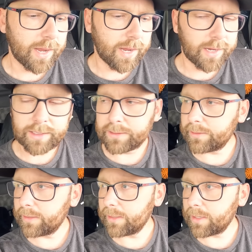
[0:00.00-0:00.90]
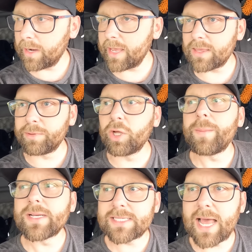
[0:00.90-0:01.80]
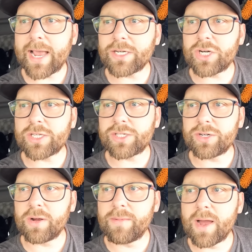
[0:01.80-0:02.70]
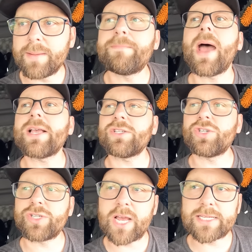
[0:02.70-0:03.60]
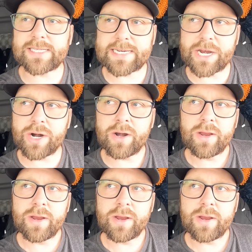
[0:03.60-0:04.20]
Uh, got to get them to look at my slack adjuster on my passenger side steer,